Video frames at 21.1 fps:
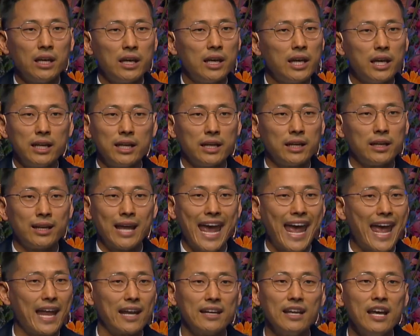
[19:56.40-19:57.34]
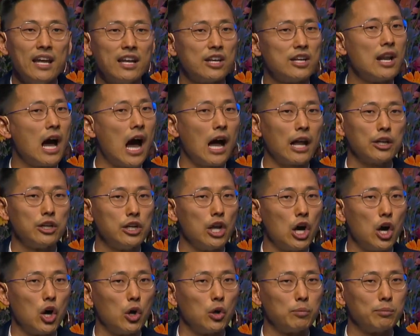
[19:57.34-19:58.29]
hidden and not
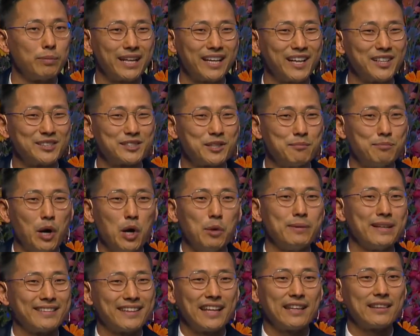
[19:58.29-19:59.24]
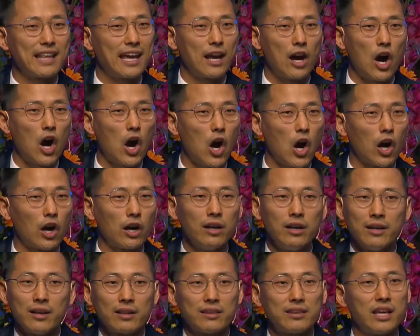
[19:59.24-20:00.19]
known, because the moment that they are,
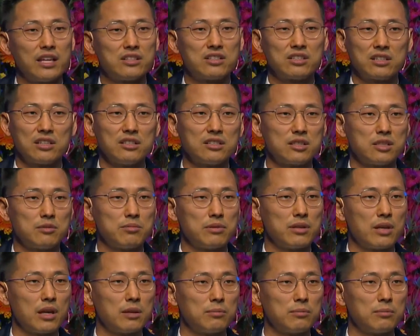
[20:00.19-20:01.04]
they'd cease to be